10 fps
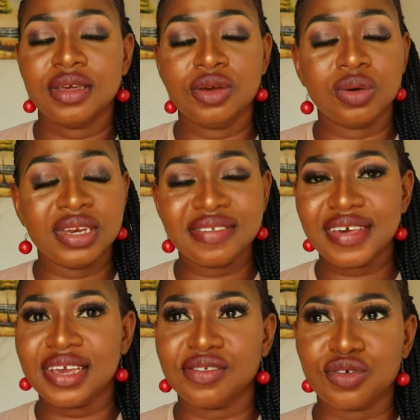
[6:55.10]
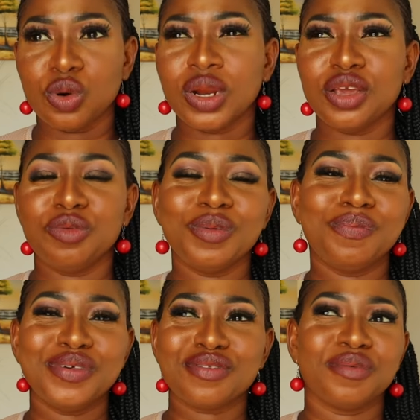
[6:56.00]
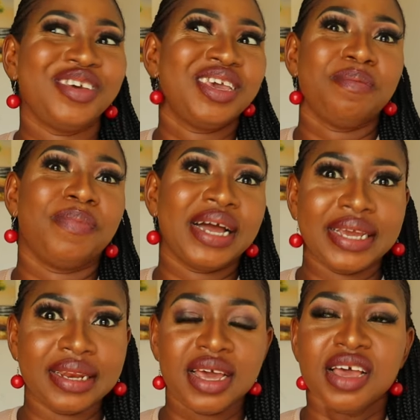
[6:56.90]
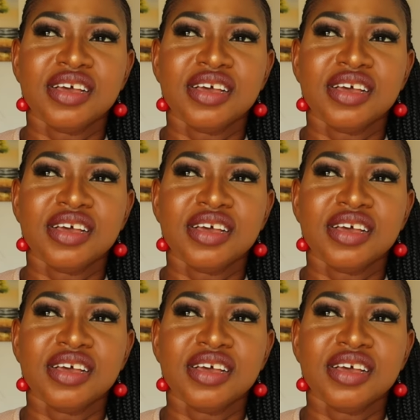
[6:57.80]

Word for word: your data is gone and you'll be pissed off. You keep buying.